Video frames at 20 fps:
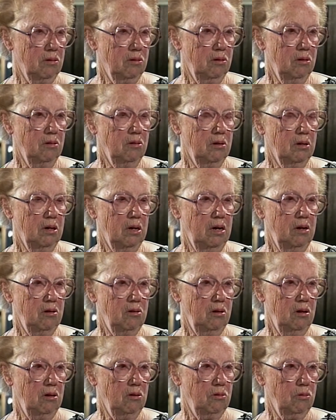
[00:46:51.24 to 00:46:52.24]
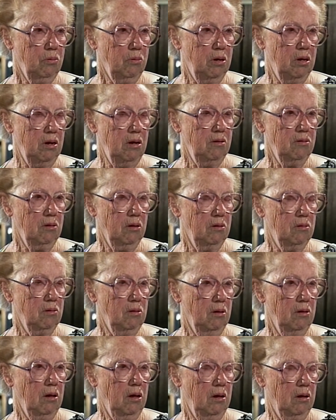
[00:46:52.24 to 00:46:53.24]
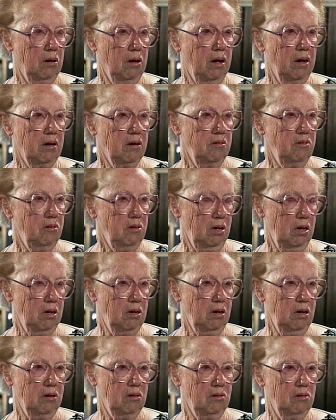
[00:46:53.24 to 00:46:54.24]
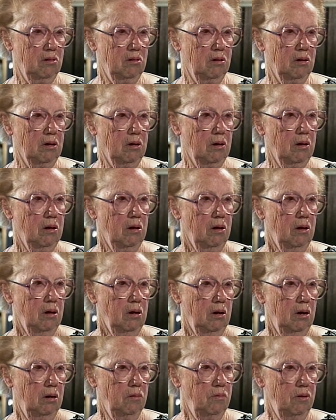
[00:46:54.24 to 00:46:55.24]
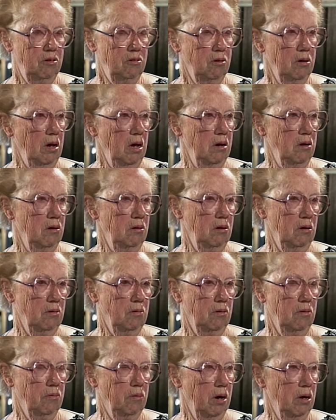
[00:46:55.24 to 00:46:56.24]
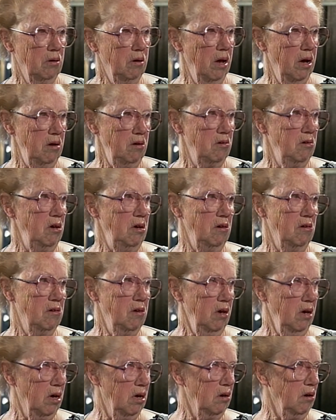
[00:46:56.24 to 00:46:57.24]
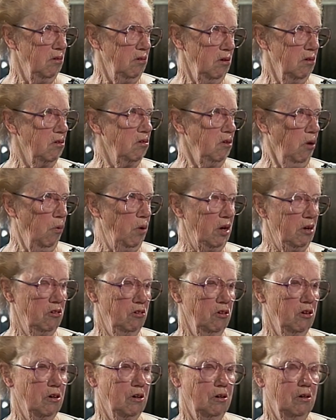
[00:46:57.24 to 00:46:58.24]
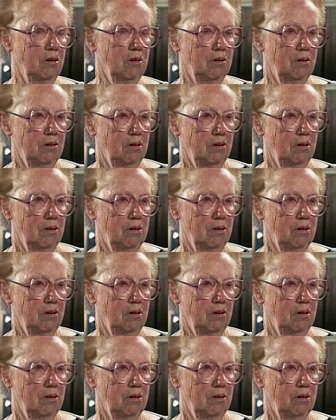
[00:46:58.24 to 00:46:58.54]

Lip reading: since the 1920s, and like I said, it's originated in around 1910 as a sewing circle.